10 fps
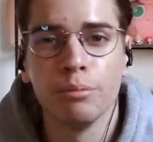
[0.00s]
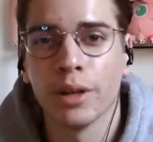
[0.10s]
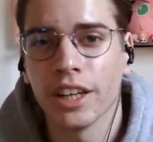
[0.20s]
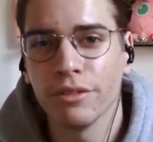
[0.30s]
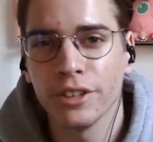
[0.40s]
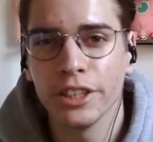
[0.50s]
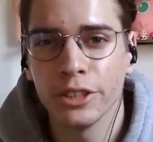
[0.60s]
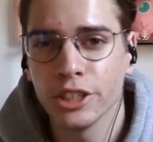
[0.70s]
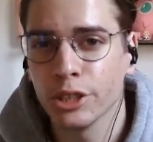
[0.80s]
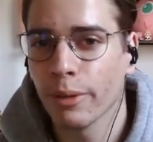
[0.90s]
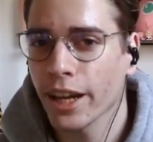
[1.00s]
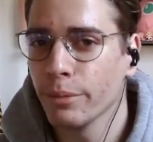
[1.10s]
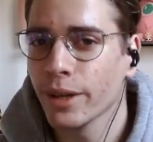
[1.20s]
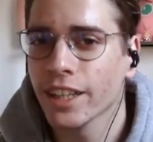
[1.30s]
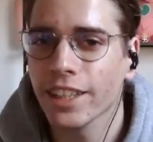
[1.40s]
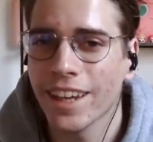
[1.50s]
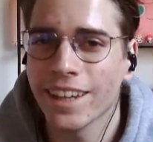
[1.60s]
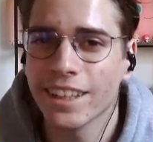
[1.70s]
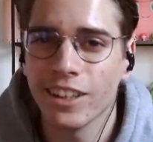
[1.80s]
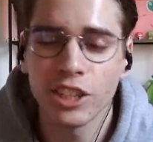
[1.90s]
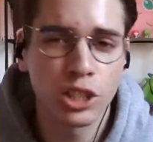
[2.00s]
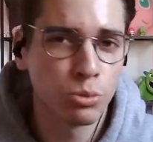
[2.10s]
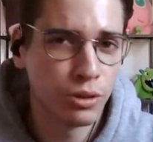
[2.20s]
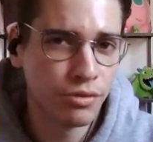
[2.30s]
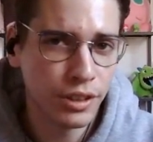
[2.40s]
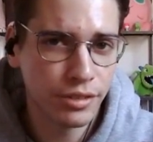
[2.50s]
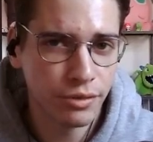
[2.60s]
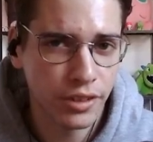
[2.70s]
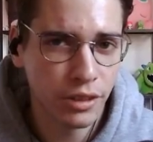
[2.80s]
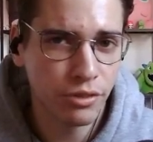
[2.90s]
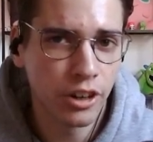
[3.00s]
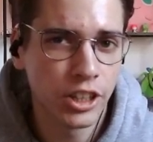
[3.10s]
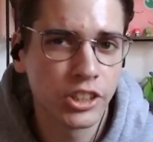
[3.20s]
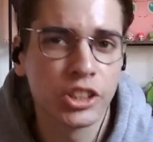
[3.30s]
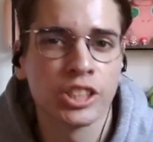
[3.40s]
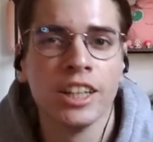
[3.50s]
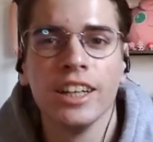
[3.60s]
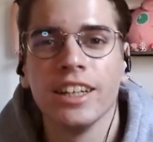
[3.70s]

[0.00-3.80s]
but if you use the recommended clan castle with 55 archers,